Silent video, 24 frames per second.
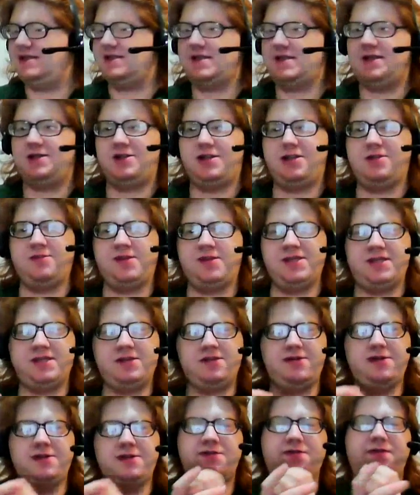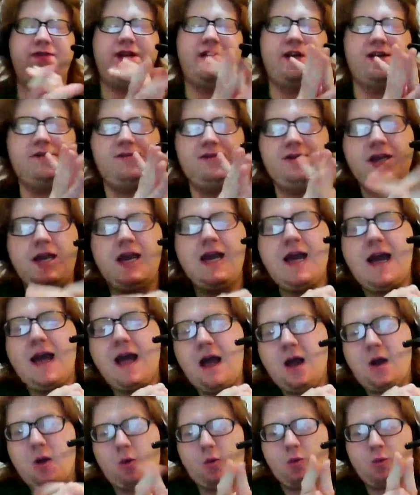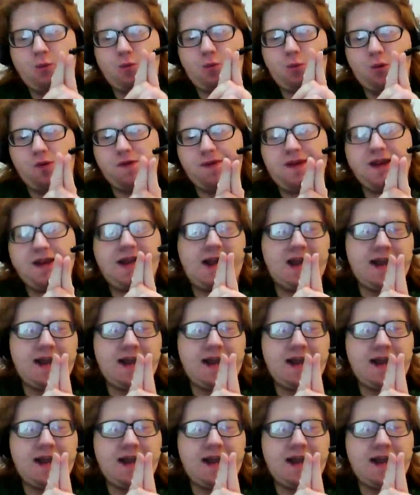It's actually going to be a series of videos. One thing,